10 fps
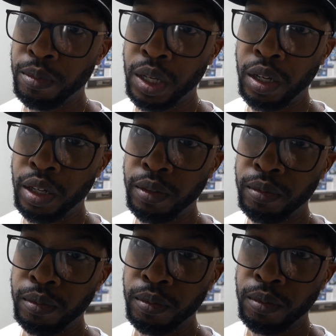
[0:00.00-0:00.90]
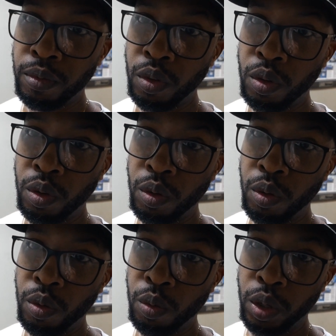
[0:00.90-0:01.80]
cut
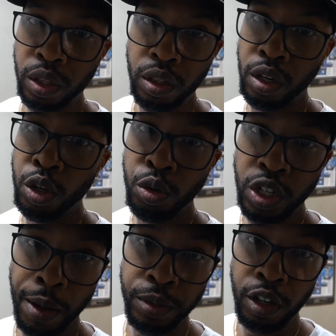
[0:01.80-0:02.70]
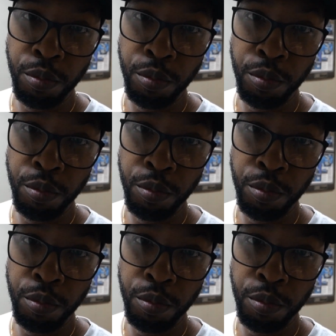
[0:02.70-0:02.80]
with the new chop saw